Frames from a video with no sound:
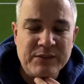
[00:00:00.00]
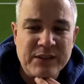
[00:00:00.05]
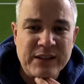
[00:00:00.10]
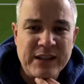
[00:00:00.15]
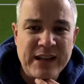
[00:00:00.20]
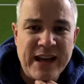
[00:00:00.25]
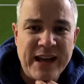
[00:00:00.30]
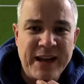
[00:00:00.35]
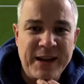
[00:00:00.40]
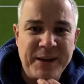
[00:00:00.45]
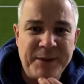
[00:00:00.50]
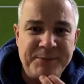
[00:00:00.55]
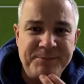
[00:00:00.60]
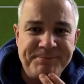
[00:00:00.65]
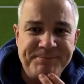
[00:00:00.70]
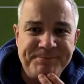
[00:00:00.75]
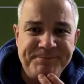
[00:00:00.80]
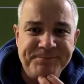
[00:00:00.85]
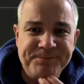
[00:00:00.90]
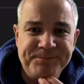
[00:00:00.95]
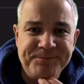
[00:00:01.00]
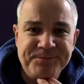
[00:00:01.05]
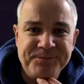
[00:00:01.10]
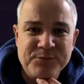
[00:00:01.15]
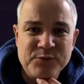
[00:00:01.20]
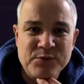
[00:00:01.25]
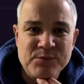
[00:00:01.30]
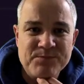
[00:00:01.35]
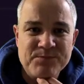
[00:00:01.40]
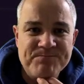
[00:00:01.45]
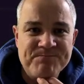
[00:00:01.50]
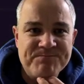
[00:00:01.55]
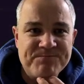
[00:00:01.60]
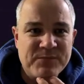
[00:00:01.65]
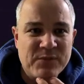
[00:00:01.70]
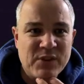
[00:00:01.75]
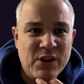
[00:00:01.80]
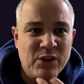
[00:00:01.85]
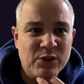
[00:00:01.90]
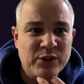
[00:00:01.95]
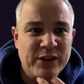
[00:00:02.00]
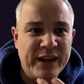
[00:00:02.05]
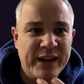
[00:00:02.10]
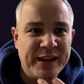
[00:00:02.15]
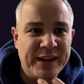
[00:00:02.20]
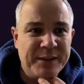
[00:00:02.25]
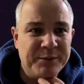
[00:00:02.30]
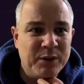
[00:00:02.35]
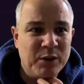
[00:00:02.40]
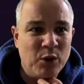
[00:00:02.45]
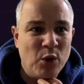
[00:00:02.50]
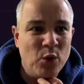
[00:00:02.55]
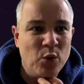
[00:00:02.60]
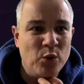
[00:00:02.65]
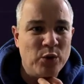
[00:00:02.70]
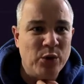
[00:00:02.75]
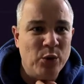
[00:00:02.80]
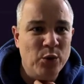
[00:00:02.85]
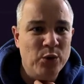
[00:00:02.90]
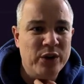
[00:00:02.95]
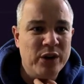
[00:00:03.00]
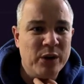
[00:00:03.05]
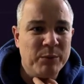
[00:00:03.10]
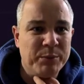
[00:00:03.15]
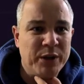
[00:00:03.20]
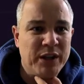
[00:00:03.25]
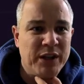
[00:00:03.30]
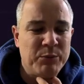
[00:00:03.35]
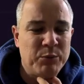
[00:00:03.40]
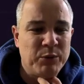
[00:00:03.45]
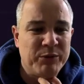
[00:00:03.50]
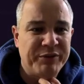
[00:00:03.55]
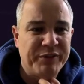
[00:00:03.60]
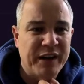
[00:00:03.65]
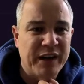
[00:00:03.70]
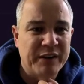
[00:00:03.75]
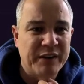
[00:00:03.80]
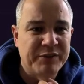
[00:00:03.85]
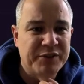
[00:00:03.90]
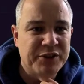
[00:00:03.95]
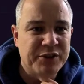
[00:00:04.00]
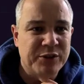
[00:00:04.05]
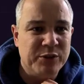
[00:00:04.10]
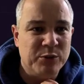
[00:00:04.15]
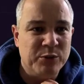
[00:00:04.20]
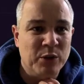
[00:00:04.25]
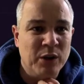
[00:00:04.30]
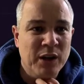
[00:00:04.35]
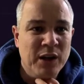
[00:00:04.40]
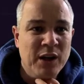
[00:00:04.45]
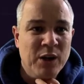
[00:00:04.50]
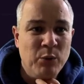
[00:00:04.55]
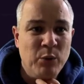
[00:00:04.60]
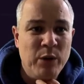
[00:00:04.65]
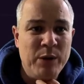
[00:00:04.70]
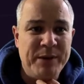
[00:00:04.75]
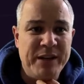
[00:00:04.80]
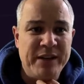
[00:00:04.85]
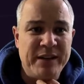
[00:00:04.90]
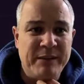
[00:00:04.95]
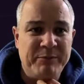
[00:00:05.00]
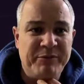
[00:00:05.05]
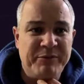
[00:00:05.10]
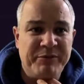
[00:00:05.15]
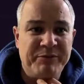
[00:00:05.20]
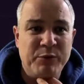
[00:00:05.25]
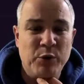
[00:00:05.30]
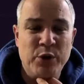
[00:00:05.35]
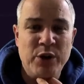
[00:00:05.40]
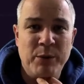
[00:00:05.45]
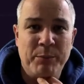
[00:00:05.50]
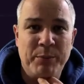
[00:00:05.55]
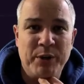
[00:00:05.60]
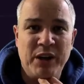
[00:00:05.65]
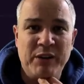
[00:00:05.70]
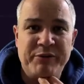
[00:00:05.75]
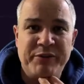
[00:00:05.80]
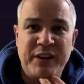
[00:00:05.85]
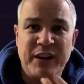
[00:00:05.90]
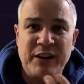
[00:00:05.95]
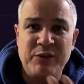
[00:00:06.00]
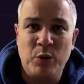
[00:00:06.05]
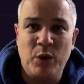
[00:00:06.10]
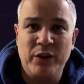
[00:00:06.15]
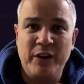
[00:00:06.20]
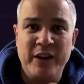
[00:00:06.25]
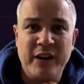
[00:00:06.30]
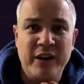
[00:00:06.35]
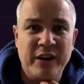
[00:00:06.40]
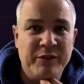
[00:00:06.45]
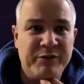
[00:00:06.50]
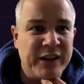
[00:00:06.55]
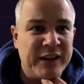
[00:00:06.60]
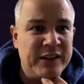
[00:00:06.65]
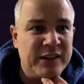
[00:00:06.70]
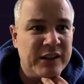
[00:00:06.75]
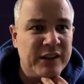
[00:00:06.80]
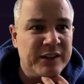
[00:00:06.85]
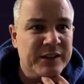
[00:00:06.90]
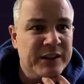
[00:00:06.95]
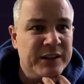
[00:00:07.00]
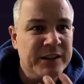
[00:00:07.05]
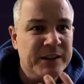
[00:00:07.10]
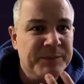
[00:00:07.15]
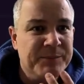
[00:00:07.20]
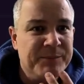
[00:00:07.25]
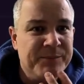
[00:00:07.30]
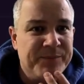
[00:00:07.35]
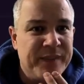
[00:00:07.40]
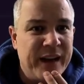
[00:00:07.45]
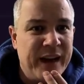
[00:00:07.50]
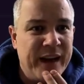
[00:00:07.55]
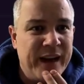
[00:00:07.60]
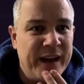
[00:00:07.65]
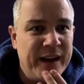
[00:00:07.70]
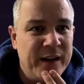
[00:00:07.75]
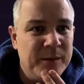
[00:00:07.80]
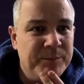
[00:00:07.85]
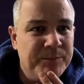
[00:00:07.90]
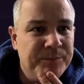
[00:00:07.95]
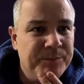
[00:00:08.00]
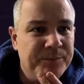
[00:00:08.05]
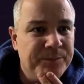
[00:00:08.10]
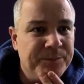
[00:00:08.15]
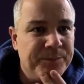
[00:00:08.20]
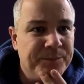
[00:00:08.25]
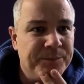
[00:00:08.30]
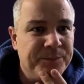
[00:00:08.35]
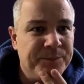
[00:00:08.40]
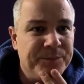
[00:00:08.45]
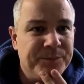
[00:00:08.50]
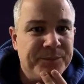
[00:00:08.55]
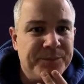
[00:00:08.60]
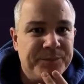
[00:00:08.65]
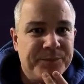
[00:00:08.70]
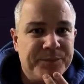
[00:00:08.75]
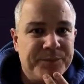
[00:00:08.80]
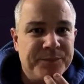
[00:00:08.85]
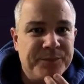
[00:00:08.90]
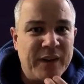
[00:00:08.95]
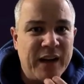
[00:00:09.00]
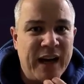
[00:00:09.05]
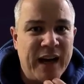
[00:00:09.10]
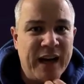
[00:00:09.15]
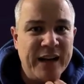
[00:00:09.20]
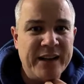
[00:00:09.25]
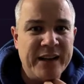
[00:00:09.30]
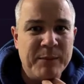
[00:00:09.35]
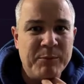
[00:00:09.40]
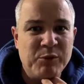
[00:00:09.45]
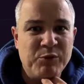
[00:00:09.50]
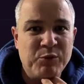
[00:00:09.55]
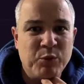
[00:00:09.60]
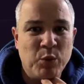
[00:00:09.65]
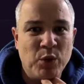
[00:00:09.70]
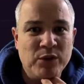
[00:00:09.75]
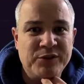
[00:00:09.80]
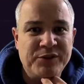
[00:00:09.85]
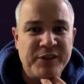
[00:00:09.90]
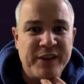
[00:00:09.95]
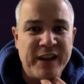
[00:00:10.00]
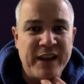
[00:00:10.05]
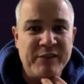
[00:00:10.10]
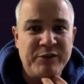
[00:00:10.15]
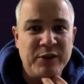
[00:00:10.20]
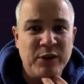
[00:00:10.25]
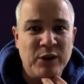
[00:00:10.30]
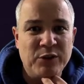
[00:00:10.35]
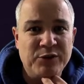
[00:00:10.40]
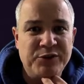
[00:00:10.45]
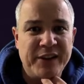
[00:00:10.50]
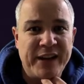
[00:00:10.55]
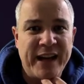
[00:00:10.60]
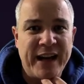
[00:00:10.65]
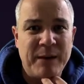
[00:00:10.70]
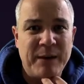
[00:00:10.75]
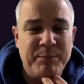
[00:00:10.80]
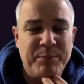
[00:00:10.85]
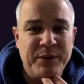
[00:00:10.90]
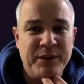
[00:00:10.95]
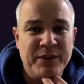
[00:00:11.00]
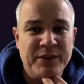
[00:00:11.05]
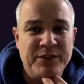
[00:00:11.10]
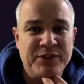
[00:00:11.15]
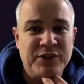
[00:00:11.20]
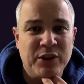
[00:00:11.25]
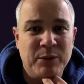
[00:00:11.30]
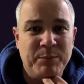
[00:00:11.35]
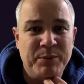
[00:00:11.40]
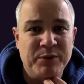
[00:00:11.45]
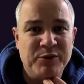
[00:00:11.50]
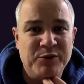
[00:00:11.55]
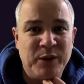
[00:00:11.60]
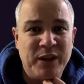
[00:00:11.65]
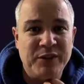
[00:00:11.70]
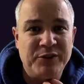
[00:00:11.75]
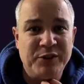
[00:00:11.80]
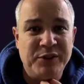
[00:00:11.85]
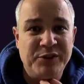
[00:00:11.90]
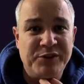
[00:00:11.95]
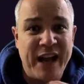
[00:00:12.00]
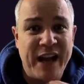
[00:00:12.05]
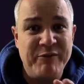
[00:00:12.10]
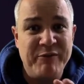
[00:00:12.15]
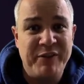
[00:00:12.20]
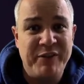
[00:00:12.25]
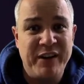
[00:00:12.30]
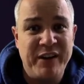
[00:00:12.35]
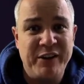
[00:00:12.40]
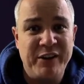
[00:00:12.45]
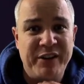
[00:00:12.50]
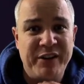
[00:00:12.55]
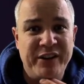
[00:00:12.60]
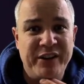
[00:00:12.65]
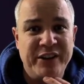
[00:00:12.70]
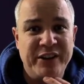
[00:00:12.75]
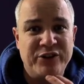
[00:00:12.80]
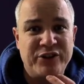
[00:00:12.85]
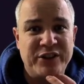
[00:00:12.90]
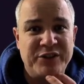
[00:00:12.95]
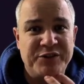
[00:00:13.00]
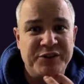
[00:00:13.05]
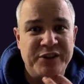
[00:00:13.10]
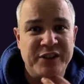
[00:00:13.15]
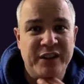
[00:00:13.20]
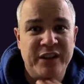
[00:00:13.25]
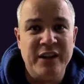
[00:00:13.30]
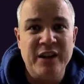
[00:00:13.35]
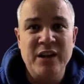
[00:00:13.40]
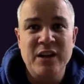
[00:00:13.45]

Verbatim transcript: yeah. Okay. Oh, Union Berlin won five two. We beat that Union Berlin five one in the friendly. Um, Heidenheim have won, so they've closed the gap at the top as well. So it's getting very, very interesting